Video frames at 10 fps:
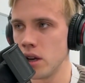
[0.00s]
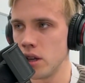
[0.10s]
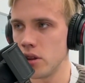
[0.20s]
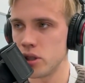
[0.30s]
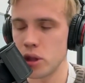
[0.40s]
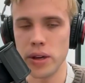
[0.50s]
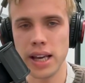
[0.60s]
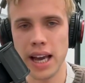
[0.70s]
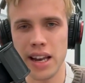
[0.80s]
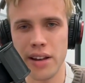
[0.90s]
there's three
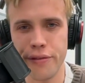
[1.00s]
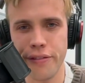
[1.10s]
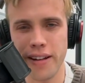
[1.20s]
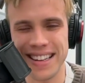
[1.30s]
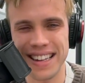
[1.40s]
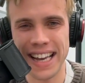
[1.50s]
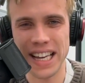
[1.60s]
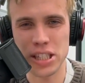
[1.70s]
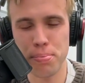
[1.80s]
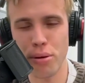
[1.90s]
kind of, I
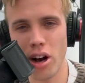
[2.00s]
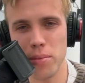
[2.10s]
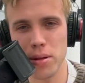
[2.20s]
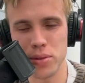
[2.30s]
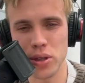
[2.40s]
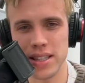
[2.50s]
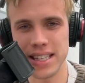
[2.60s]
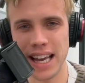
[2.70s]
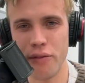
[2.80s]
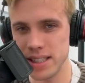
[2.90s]
guess, problems you can
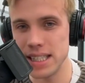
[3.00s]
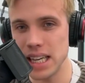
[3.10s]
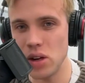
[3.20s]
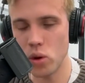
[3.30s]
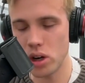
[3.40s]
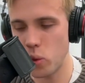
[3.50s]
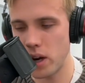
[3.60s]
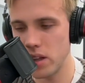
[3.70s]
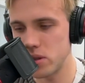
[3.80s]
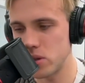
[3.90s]
say I've seen work
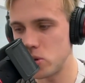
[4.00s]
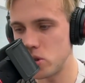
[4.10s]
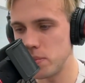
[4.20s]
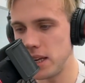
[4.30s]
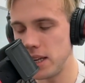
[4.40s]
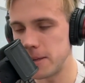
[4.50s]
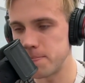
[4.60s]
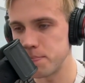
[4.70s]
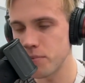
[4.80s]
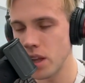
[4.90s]
well on social media.
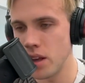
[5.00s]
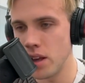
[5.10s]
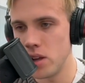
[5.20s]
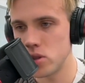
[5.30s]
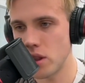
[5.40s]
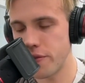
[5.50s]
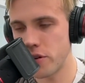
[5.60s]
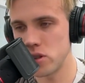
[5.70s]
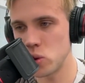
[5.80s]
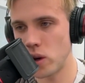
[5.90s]
So the
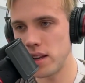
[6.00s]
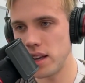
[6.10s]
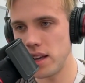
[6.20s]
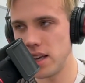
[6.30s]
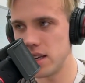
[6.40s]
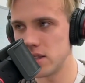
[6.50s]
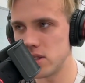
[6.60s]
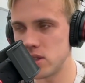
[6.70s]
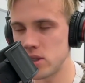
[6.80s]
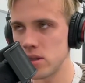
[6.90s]
first one
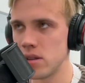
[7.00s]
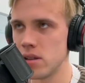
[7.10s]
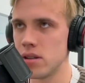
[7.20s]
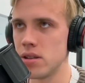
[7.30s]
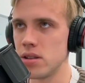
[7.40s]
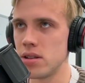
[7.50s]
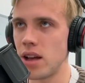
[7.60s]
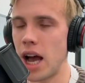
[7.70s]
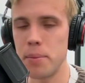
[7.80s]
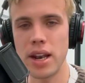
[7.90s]
is,
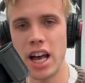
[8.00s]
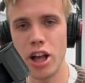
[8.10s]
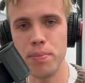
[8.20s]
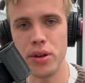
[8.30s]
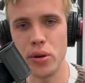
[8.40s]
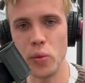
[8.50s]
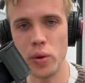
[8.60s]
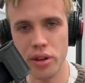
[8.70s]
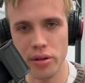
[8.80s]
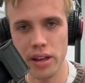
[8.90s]
I'm going to help you
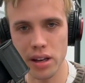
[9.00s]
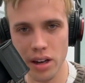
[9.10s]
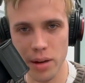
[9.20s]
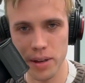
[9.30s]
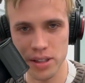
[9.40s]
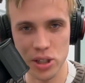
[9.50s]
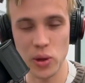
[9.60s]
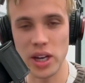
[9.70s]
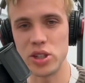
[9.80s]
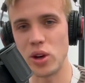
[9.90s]
with your economic
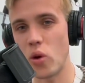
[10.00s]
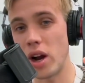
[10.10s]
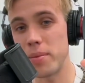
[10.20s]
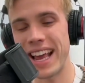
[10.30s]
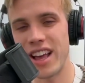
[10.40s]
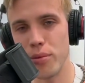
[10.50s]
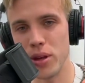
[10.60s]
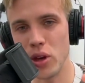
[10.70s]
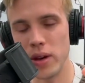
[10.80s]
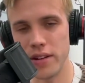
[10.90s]
situation, or I'm going to help
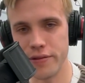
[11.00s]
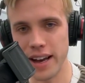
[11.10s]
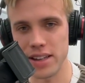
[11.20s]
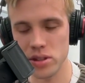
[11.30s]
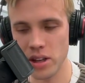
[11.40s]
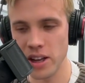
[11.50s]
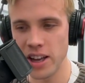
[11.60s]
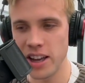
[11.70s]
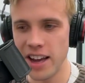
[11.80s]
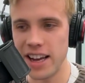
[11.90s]
you invest.
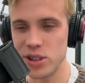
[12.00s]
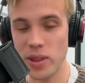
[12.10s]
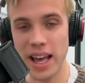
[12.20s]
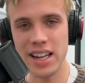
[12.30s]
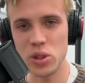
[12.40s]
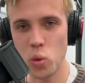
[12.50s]
So that is